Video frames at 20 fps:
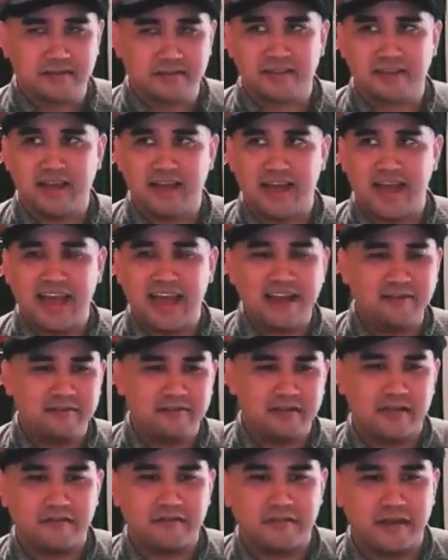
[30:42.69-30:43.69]
Like I
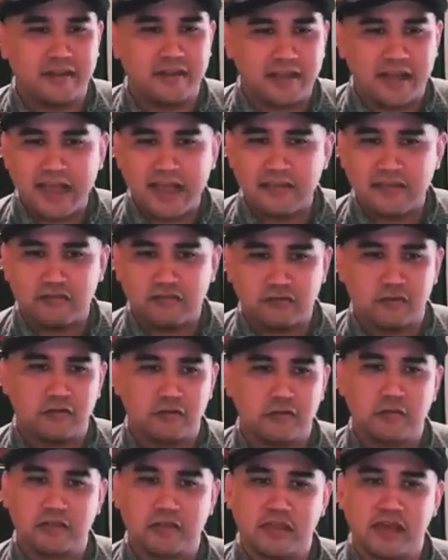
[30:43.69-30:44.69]
have
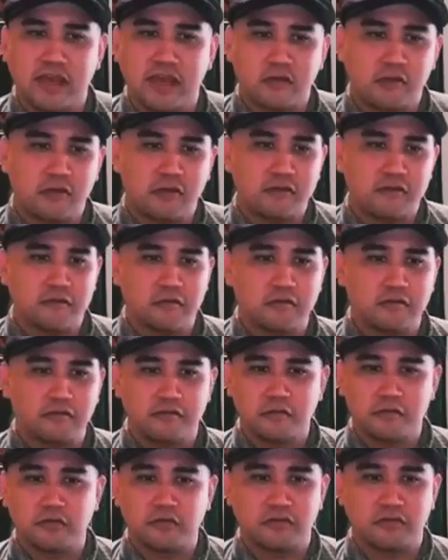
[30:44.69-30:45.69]
struggled with that card
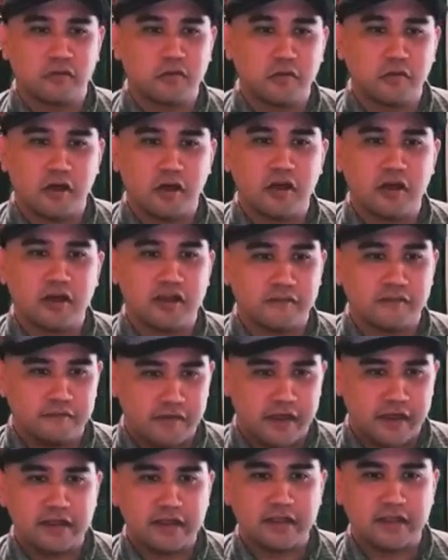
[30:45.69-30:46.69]
for so long and have
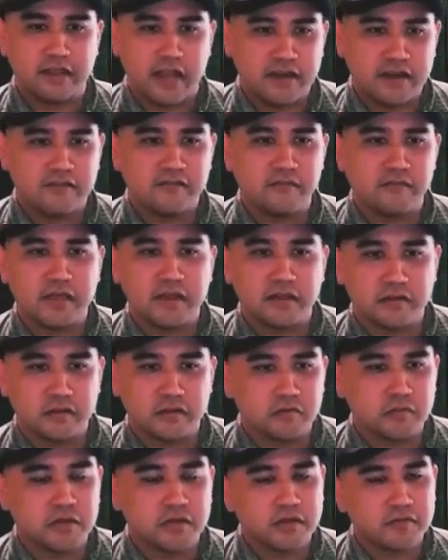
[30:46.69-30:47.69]
finally kind of made a
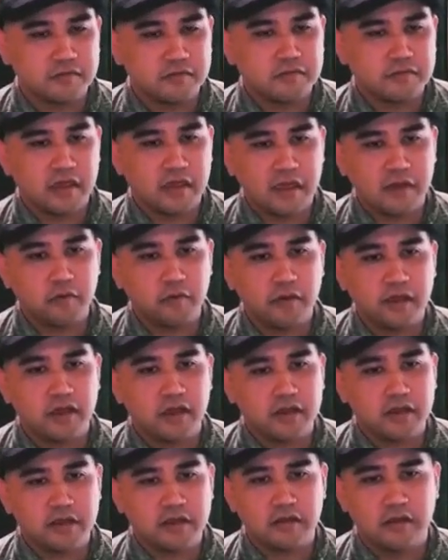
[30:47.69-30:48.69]
little bit of headway
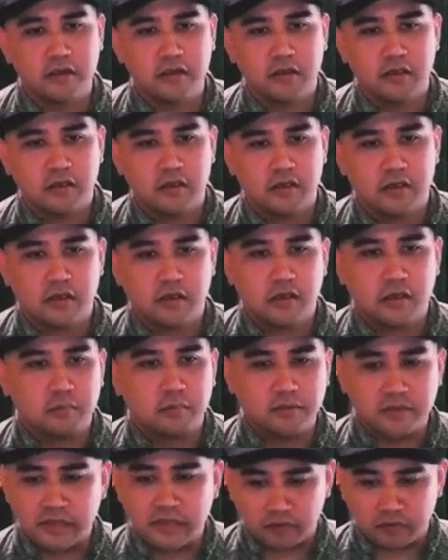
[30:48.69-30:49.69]
on it.
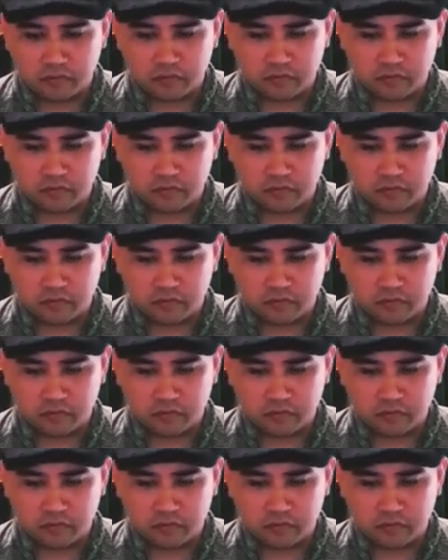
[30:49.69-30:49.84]
But like,